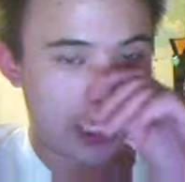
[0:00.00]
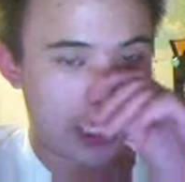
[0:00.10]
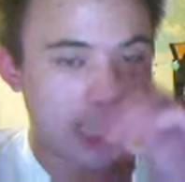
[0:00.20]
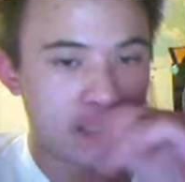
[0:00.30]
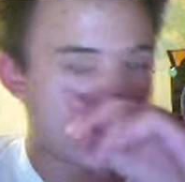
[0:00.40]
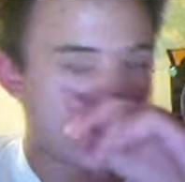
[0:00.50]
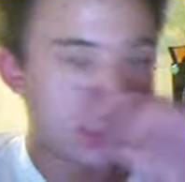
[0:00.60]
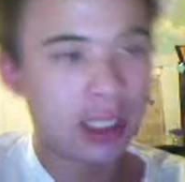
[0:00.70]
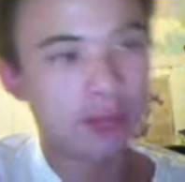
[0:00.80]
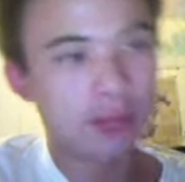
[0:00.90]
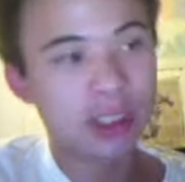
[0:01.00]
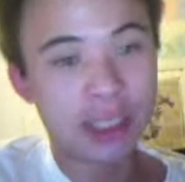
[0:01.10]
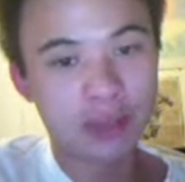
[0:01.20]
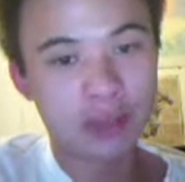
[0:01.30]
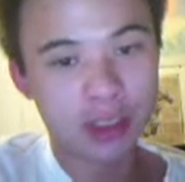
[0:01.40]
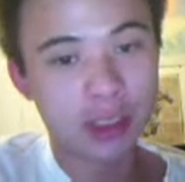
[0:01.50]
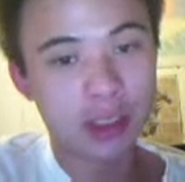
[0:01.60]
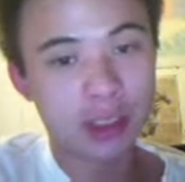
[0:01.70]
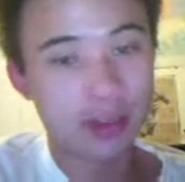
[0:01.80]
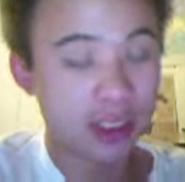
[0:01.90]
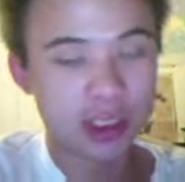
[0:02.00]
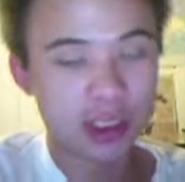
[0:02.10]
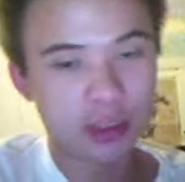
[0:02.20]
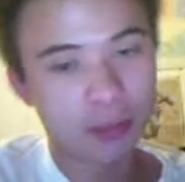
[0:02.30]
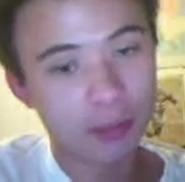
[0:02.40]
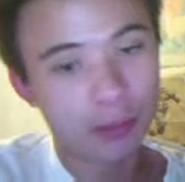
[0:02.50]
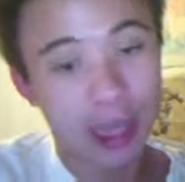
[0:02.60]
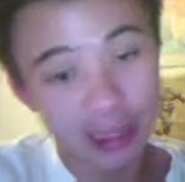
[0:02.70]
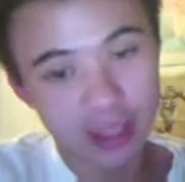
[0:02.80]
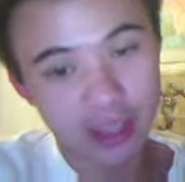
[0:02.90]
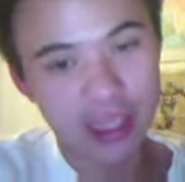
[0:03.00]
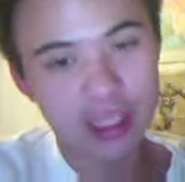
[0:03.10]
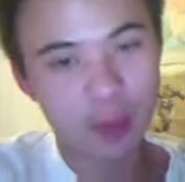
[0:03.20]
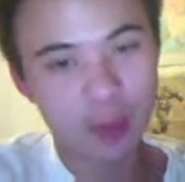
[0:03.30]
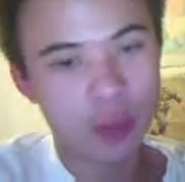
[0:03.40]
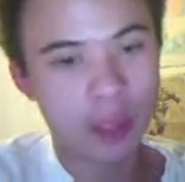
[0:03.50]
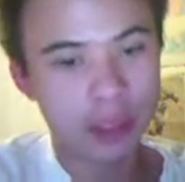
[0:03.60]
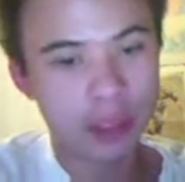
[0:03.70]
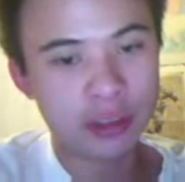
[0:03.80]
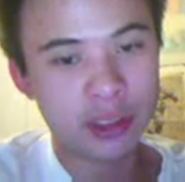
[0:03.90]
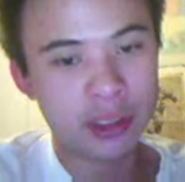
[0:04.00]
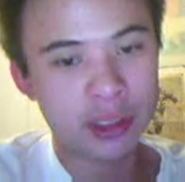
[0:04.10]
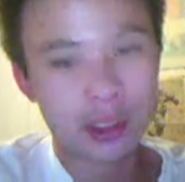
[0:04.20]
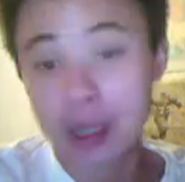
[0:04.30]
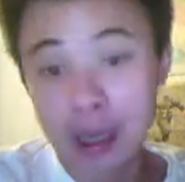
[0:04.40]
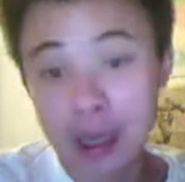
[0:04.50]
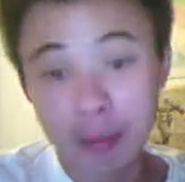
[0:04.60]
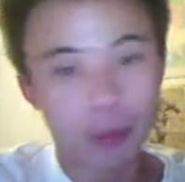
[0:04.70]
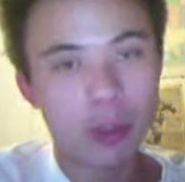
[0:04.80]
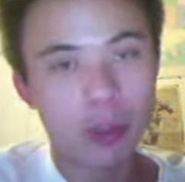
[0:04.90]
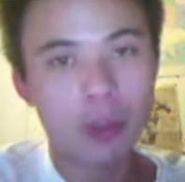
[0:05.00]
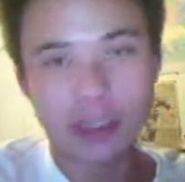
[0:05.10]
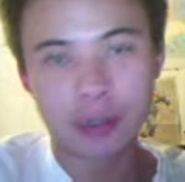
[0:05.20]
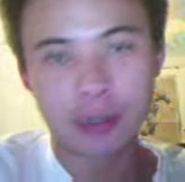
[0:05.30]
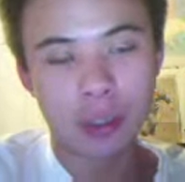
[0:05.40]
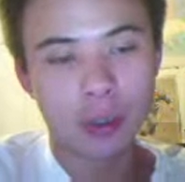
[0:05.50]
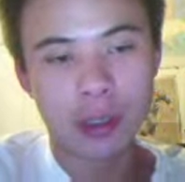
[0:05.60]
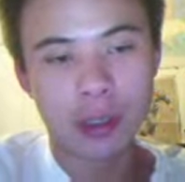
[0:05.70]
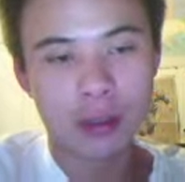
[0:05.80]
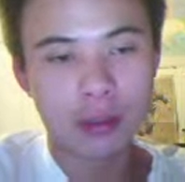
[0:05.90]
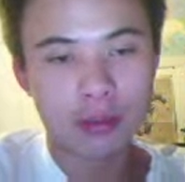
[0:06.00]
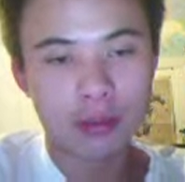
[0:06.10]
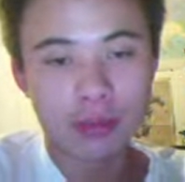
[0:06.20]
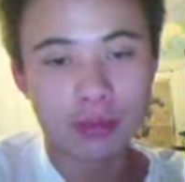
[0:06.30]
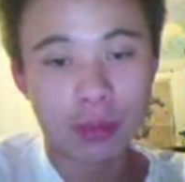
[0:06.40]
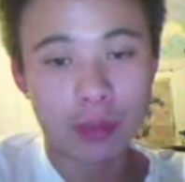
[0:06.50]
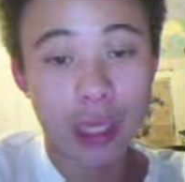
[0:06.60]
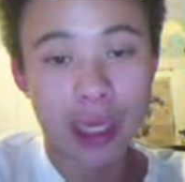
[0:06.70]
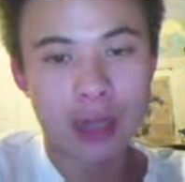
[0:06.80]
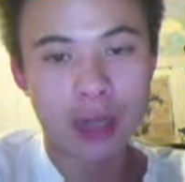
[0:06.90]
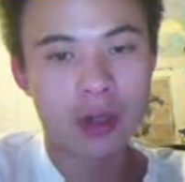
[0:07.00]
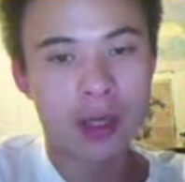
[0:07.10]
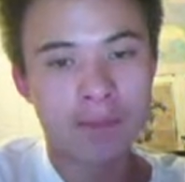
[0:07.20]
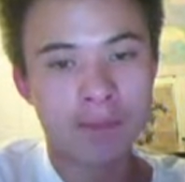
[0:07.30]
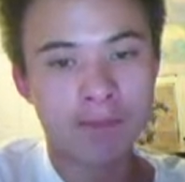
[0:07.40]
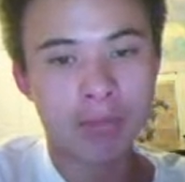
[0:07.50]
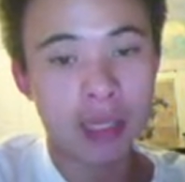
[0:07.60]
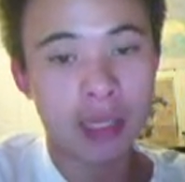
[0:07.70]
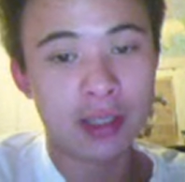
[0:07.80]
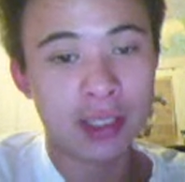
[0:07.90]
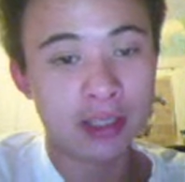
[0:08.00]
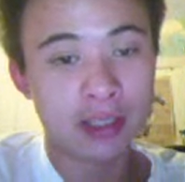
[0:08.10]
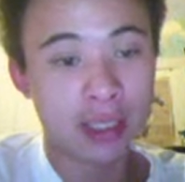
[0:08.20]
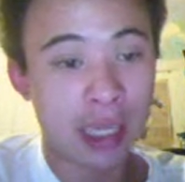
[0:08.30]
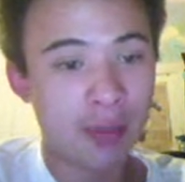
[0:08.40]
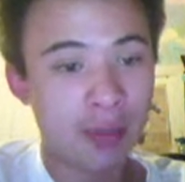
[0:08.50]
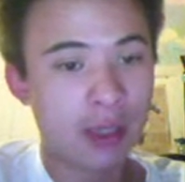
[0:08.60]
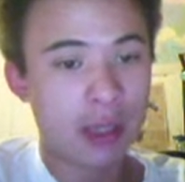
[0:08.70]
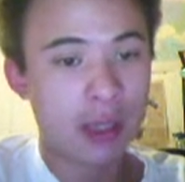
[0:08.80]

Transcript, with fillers: Last year that team was San Francisco. This year I think that team could be Houston, but week one is week one, and um, anything can still happen.